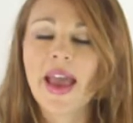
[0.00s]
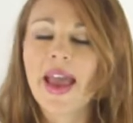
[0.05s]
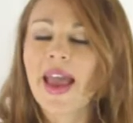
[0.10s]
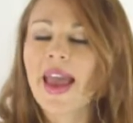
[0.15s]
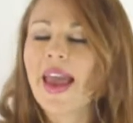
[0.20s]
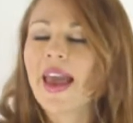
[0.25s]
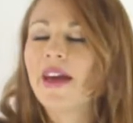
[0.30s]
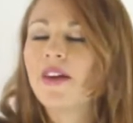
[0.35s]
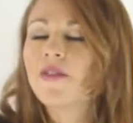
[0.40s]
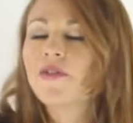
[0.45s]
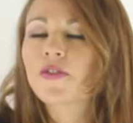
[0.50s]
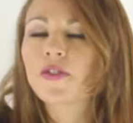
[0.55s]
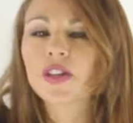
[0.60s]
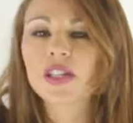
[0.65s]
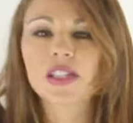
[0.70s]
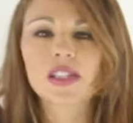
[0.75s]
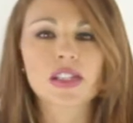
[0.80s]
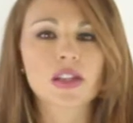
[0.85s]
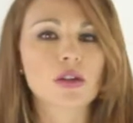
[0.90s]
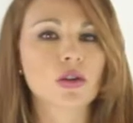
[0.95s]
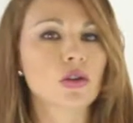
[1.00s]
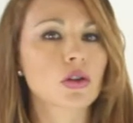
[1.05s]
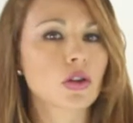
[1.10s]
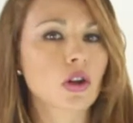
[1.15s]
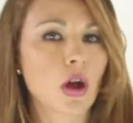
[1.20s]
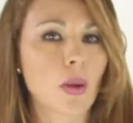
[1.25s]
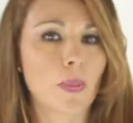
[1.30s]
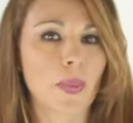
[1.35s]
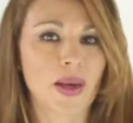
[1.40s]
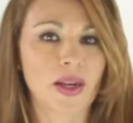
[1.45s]
Every single
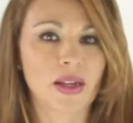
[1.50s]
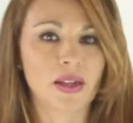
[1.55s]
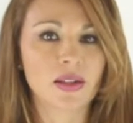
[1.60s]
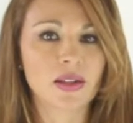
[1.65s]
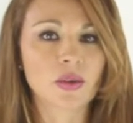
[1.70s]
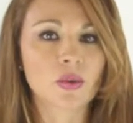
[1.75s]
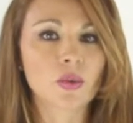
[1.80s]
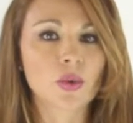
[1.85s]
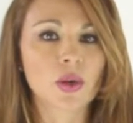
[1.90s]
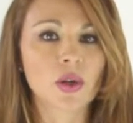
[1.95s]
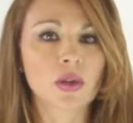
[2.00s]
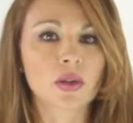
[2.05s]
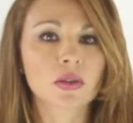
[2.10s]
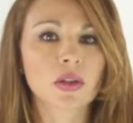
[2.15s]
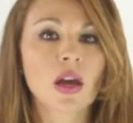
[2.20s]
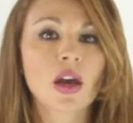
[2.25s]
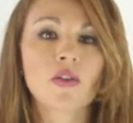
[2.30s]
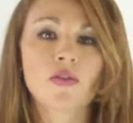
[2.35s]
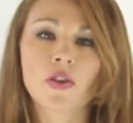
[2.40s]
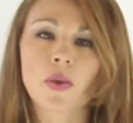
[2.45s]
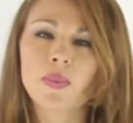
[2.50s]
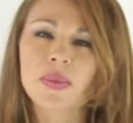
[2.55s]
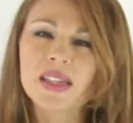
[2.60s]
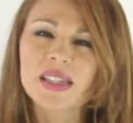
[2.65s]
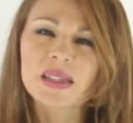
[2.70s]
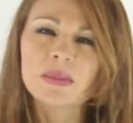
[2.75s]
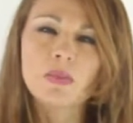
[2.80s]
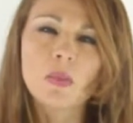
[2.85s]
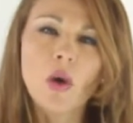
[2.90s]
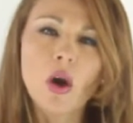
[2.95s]
company in the world, from the
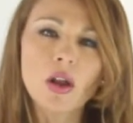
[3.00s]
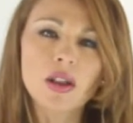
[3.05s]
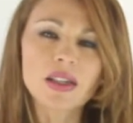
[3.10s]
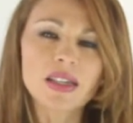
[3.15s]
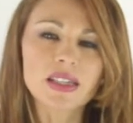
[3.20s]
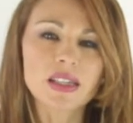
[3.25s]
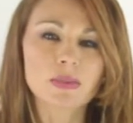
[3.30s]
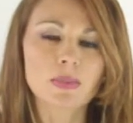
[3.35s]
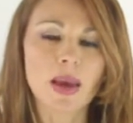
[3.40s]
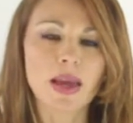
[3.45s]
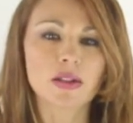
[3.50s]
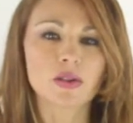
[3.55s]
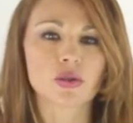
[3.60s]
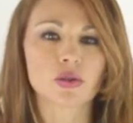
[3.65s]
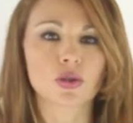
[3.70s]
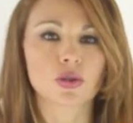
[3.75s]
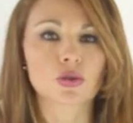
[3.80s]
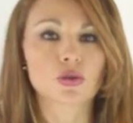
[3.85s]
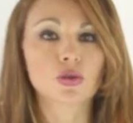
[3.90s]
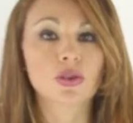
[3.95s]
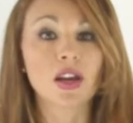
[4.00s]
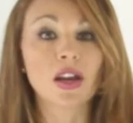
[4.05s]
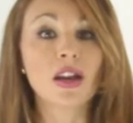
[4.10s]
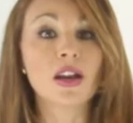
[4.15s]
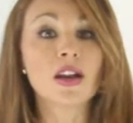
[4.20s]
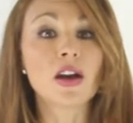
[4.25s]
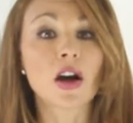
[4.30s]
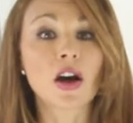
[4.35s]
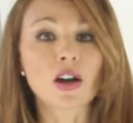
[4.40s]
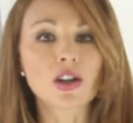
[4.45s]
smallest venture to the
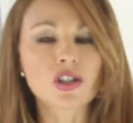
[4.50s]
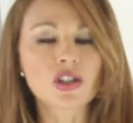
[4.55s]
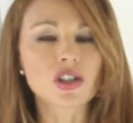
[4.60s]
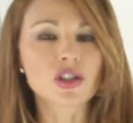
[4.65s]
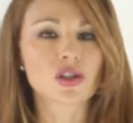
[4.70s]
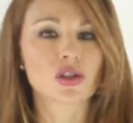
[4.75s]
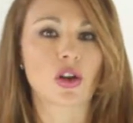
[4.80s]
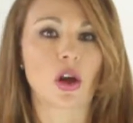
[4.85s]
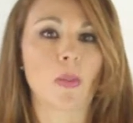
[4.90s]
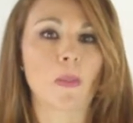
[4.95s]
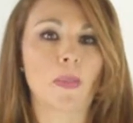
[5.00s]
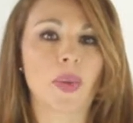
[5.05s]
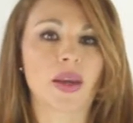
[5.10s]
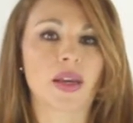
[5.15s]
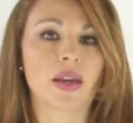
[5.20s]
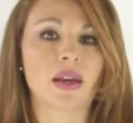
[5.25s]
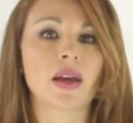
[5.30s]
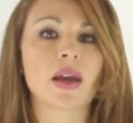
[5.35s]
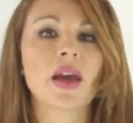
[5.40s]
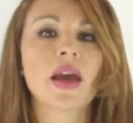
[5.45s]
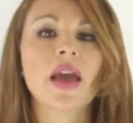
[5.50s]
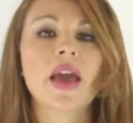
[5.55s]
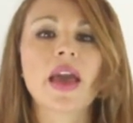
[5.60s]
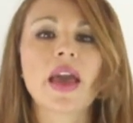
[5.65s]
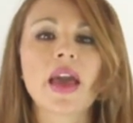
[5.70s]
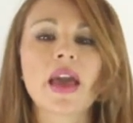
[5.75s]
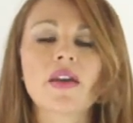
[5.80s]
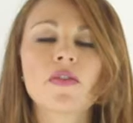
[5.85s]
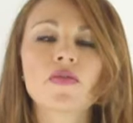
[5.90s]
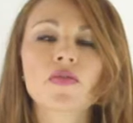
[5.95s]
largest company,
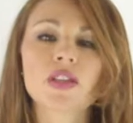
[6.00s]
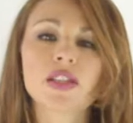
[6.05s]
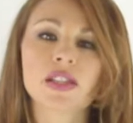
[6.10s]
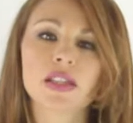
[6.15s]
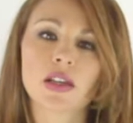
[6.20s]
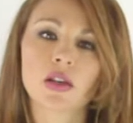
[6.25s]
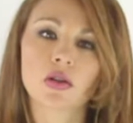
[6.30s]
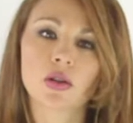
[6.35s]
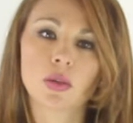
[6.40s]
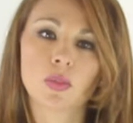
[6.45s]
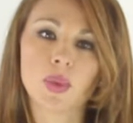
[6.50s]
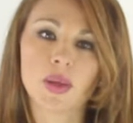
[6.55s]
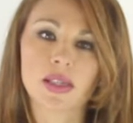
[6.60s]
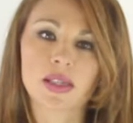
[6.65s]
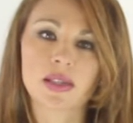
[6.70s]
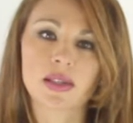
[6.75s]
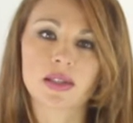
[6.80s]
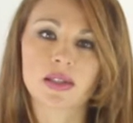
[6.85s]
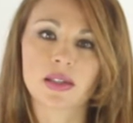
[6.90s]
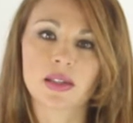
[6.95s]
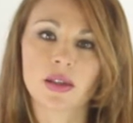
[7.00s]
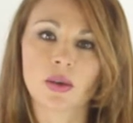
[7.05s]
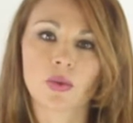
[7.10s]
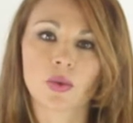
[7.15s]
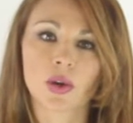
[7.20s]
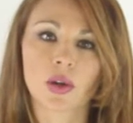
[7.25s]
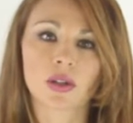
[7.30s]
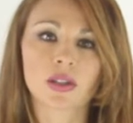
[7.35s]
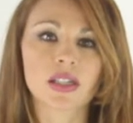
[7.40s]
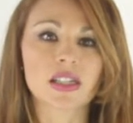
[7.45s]
every single business in the
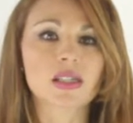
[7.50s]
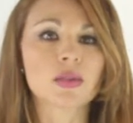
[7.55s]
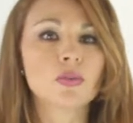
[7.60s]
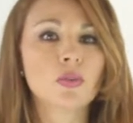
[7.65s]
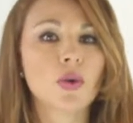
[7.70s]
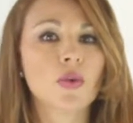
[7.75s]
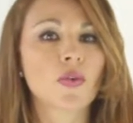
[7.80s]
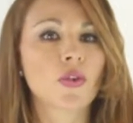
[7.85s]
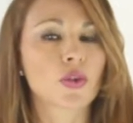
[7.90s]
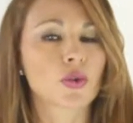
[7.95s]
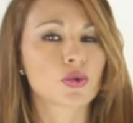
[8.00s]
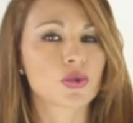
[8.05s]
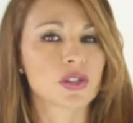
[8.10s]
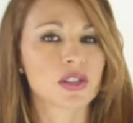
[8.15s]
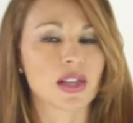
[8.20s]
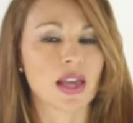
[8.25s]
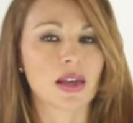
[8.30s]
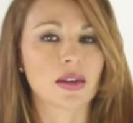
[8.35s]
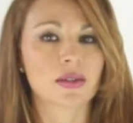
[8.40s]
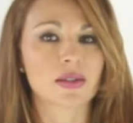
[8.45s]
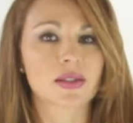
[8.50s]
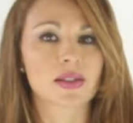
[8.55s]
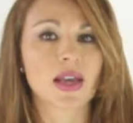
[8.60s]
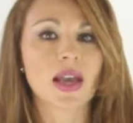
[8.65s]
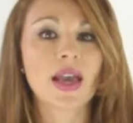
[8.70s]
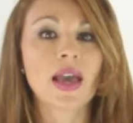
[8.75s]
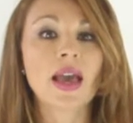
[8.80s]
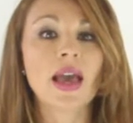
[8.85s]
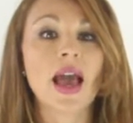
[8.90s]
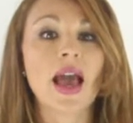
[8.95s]
world is moved through sales.
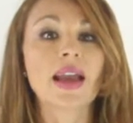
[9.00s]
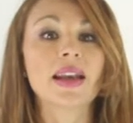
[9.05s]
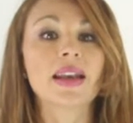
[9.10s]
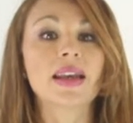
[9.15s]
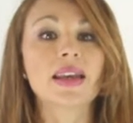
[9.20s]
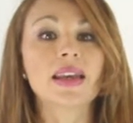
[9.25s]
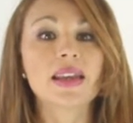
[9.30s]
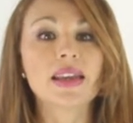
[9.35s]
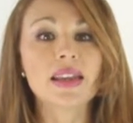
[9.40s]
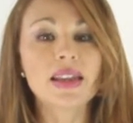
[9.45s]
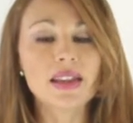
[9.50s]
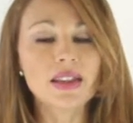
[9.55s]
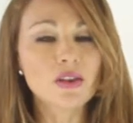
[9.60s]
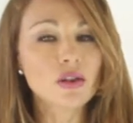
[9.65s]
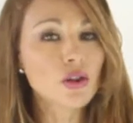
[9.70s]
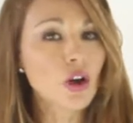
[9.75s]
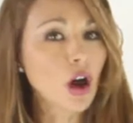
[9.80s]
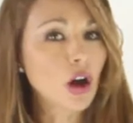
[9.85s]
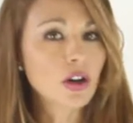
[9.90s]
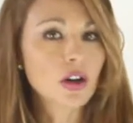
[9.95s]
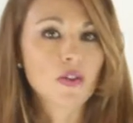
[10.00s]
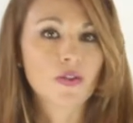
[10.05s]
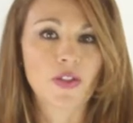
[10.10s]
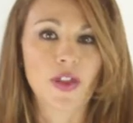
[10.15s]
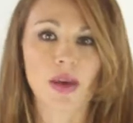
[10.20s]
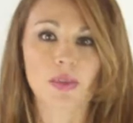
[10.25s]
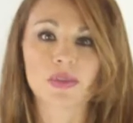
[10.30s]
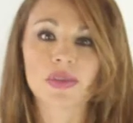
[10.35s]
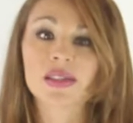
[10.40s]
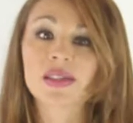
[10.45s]
And none of
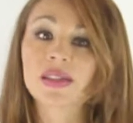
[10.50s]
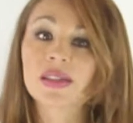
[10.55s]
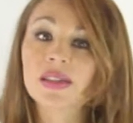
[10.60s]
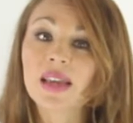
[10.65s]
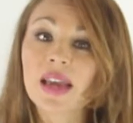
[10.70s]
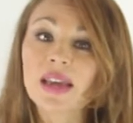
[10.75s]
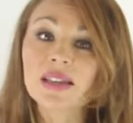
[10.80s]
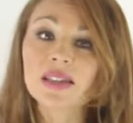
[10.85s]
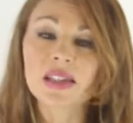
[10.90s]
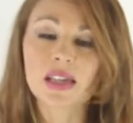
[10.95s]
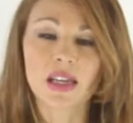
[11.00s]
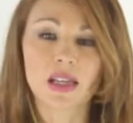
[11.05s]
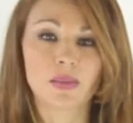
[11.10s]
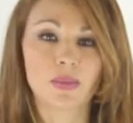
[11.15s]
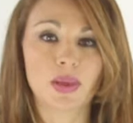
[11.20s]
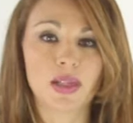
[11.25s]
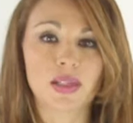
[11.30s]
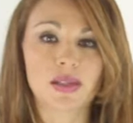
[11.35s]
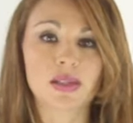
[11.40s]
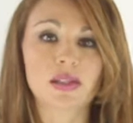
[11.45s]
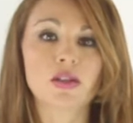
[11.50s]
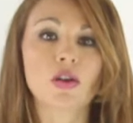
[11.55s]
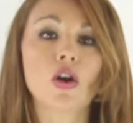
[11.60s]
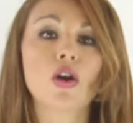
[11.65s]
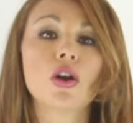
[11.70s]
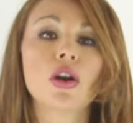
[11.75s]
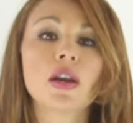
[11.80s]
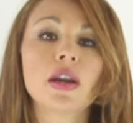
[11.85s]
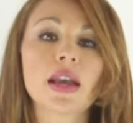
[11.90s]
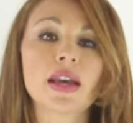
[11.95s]
them stays in business
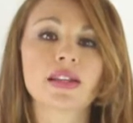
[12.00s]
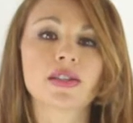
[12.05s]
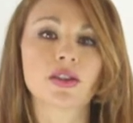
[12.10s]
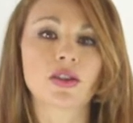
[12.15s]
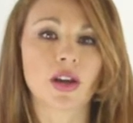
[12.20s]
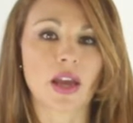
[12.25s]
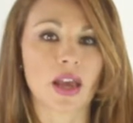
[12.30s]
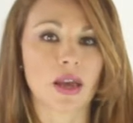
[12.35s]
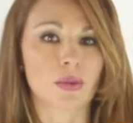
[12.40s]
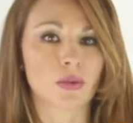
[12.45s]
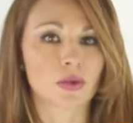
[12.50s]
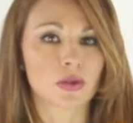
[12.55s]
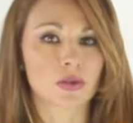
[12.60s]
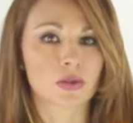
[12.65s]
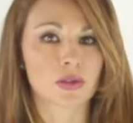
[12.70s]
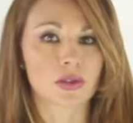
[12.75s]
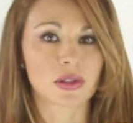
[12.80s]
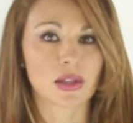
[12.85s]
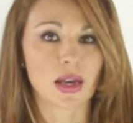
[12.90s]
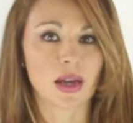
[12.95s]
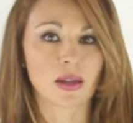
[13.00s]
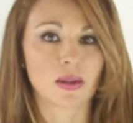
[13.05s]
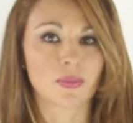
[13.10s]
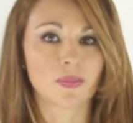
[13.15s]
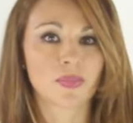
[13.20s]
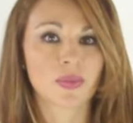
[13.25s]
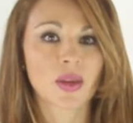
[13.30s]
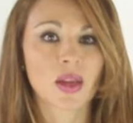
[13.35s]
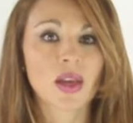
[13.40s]
unless they're able to sell.